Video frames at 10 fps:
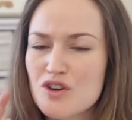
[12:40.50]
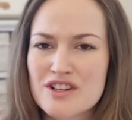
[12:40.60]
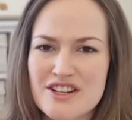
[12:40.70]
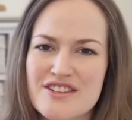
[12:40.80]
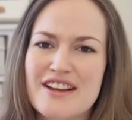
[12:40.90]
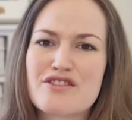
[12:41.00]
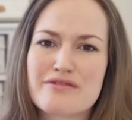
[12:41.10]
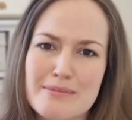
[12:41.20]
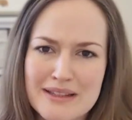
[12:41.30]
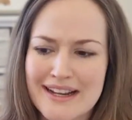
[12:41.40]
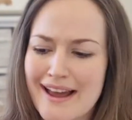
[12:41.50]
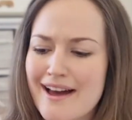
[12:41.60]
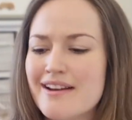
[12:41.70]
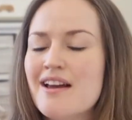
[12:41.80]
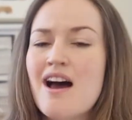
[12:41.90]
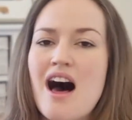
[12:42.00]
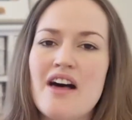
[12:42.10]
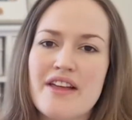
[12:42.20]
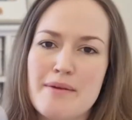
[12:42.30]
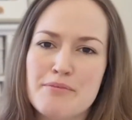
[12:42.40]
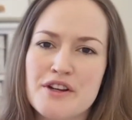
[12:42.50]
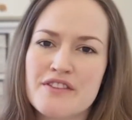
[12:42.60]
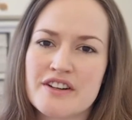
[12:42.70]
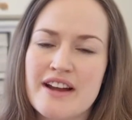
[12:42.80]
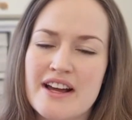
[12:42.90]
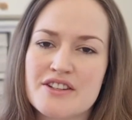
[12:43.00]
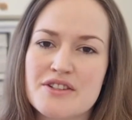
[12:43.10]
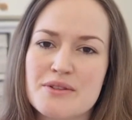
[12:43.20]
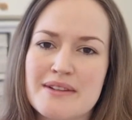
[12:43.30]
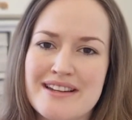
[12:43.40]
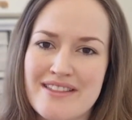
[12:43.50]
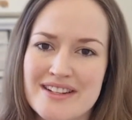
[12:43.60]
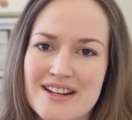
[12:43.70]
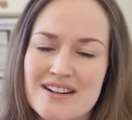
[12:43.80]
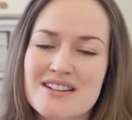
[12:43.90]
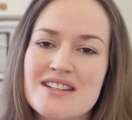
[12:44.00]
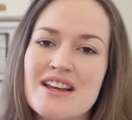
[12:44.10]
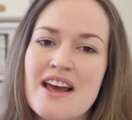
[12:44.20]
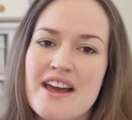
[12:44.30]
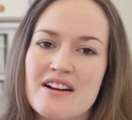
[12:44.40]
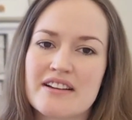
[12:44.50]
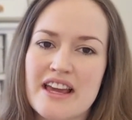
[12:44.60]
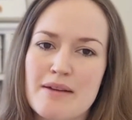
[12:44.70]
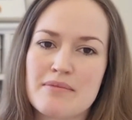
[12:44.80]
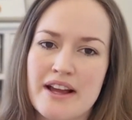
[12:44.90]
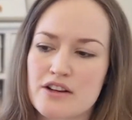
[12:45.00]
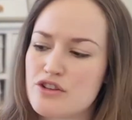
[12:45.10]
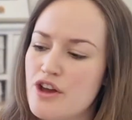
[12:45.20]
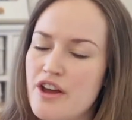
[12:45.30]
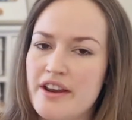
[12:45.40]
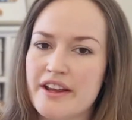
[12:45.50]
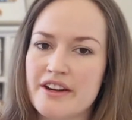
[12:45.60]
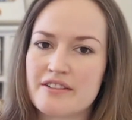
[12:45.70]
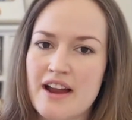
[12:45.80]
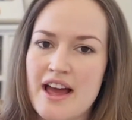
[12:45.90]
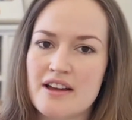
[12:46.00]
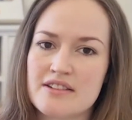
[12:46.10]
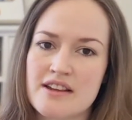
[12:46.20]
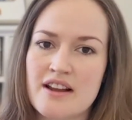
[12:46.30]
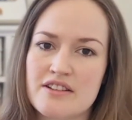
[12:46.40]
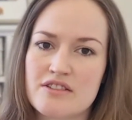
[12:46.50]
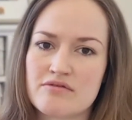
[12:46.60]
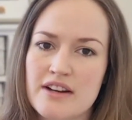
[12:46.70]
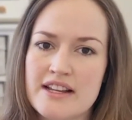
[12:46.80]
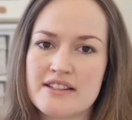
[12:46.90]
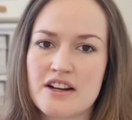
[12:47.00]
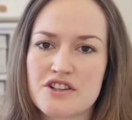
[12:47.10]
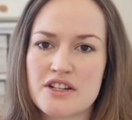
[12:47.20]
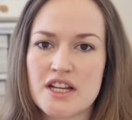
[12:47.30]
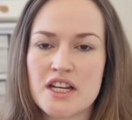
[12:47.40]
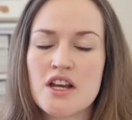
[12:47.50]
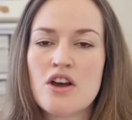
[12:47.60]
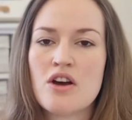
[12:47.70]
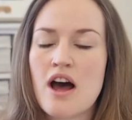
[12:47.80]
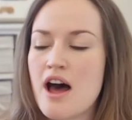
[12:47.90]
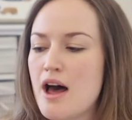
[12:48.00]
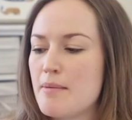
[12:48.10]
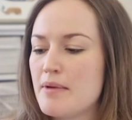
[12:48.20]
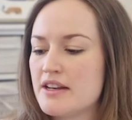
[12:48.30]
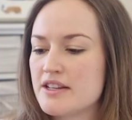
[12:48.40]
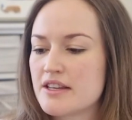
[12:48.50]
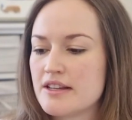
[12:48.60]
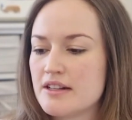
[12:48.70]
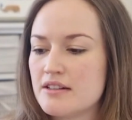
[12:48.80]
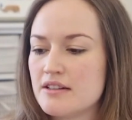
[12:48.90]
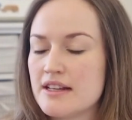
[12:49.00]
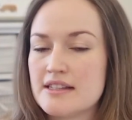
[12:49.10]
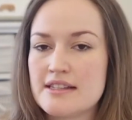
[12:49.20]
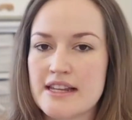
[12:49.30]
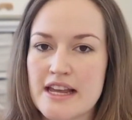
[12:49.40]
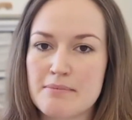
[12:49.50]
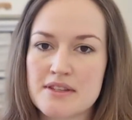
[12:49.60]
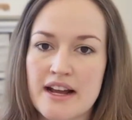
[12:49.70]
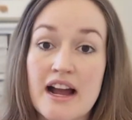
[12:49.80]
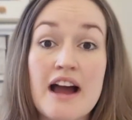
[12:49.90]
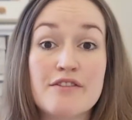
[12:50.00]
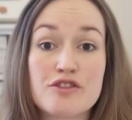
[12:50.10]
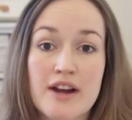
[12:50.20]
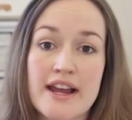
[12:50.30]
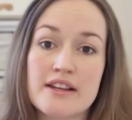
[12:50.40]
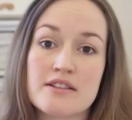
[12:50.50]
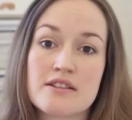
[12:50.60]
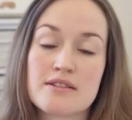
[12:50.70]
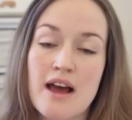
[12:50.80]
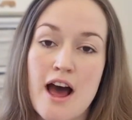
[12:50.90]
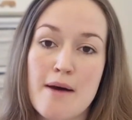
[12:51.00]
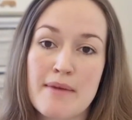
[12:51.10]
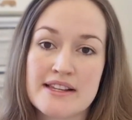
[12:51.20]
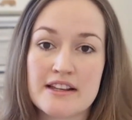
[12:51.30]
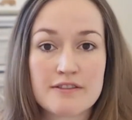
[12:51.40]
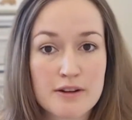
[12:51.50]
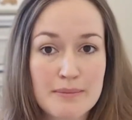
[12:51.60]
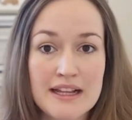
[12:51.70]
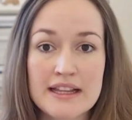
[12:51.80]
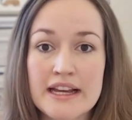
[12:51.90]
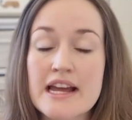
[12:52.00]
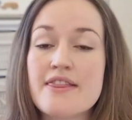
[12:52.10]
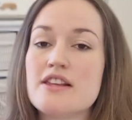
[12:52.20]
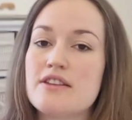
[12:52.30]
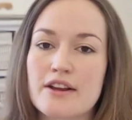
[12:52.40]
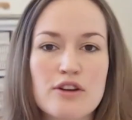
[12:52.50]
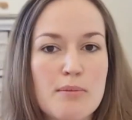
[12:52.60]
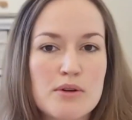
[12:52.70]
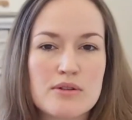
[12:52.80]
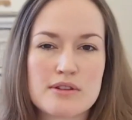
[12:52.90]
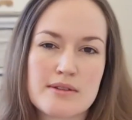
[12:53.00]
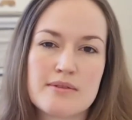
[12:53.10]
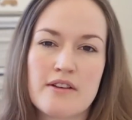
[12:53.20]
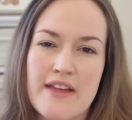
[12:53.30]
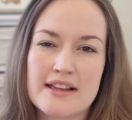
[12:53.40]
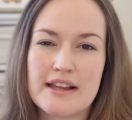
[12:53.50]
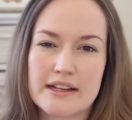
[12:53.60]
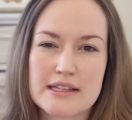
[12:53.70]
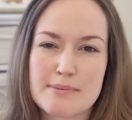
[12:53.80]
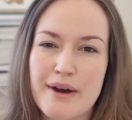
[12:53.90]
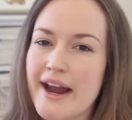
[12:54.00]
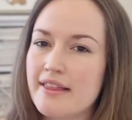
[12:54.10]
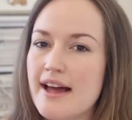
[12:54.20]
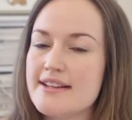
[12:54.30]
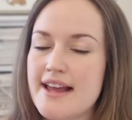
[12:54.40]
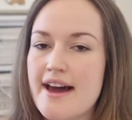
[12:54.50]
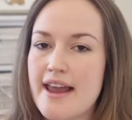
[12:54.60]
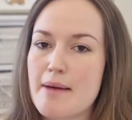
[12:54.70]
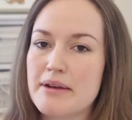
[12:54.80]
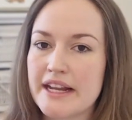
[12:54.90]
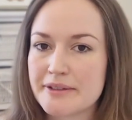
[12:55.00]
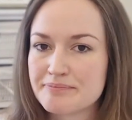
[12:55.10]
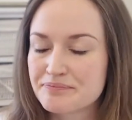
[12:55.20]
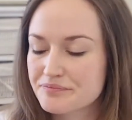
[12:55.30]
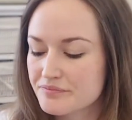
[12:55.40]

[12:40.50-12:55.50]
or it's just like dribbling out, I'll then move it around to another duct, and I'll keep like turning it around, and I'll just re-suction it until it seems like I've drained myself completely, and there's like no more of that like spray letdown happening.